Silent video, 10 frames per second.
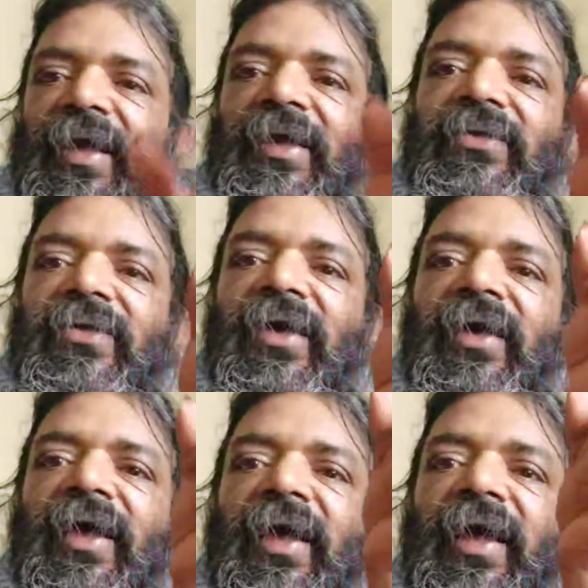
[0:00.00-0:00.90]
is
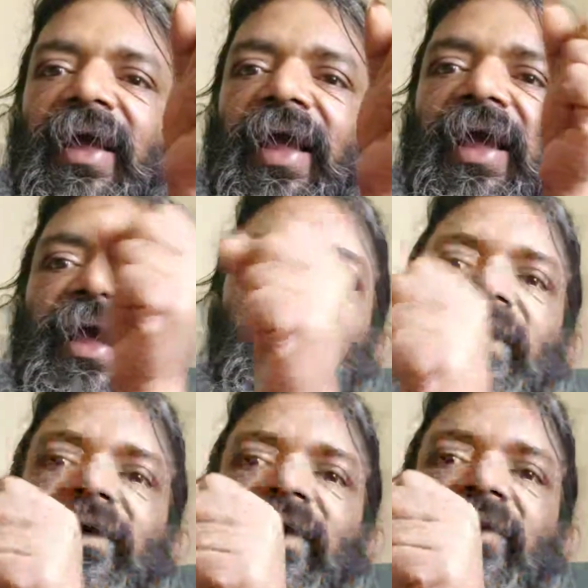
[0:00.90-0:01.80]
a
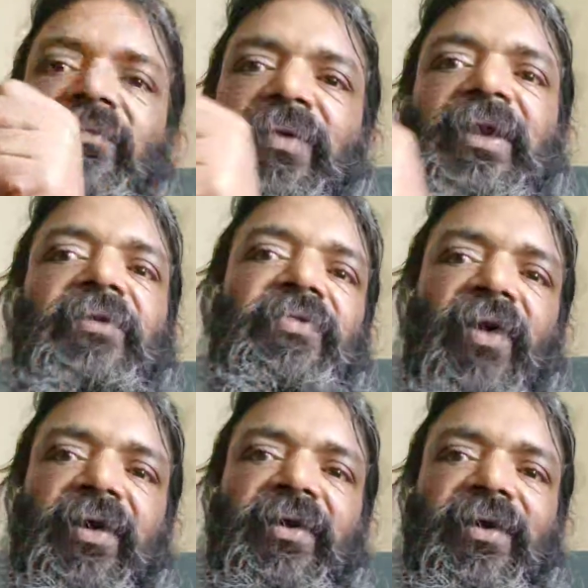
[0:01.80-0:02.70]
d
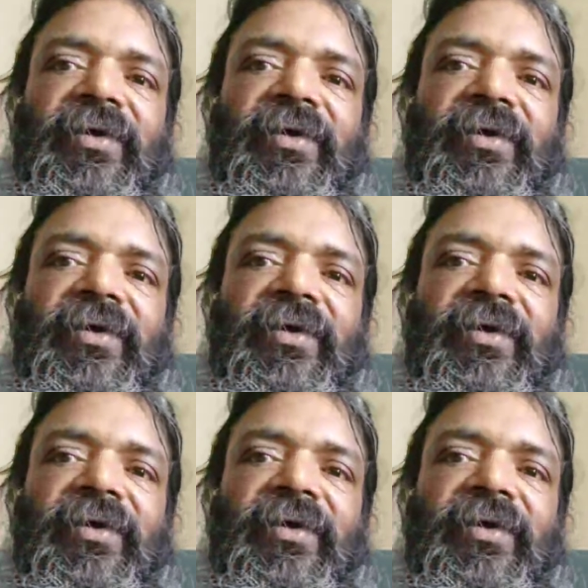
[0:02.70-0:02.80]
phi.